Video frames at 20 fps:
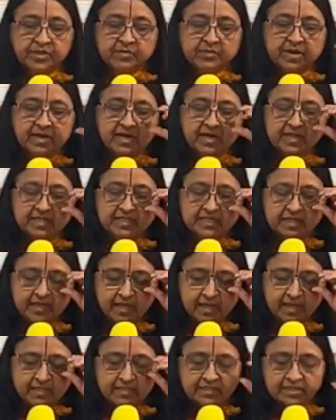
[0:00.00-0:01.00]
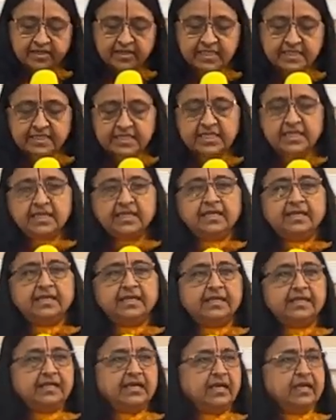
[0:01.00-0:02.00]
Shri Maharaji has
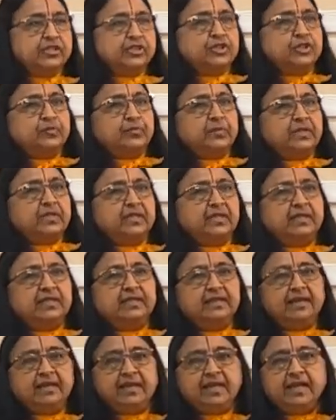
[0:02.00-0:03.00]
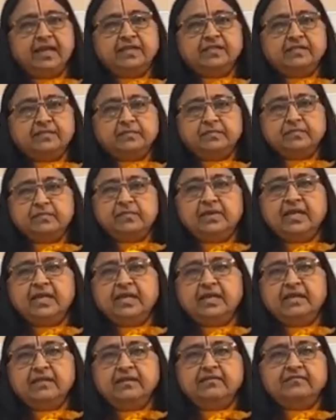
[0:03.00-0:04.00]
translated the Ashtapadi, the 8
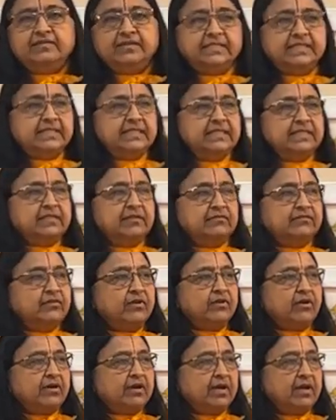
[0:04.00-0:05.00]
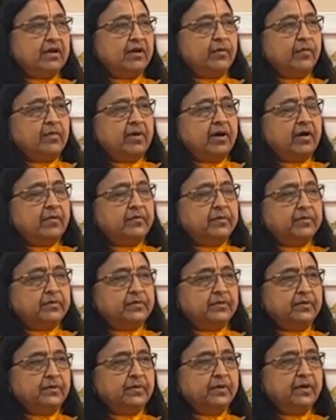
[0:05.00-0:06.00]
main verses of Gauranga
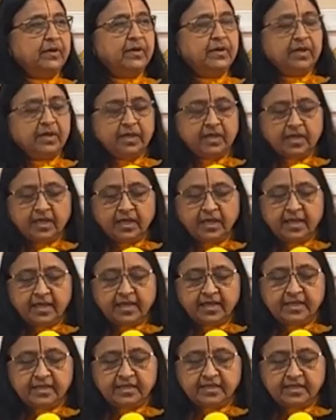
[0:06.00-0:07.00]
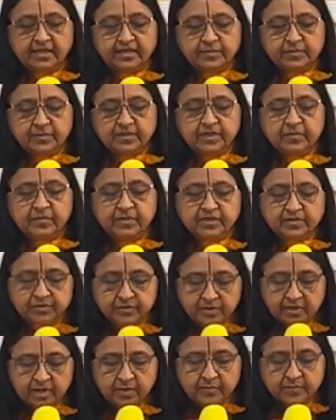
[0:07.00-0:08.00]
Mahaprabhu, and he has put them in
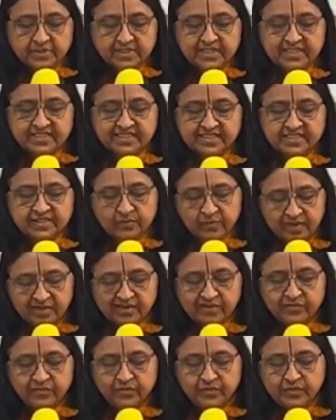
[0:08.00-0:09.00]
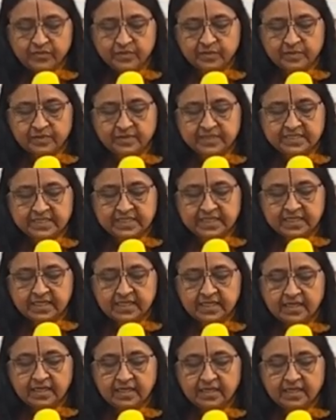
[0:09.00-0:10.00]
2 compositions, one of which we will
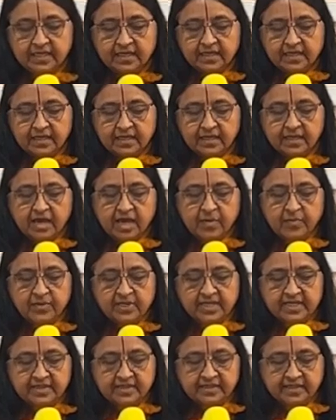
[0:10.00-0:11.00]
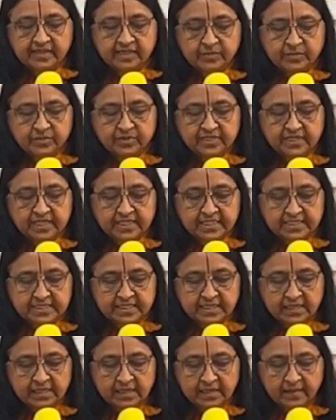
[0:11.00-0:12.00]
sing, Naam Lete Hi
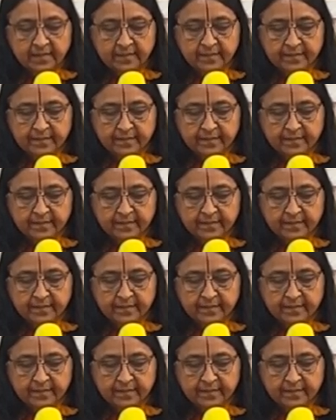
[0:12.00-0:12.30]
Musalsal.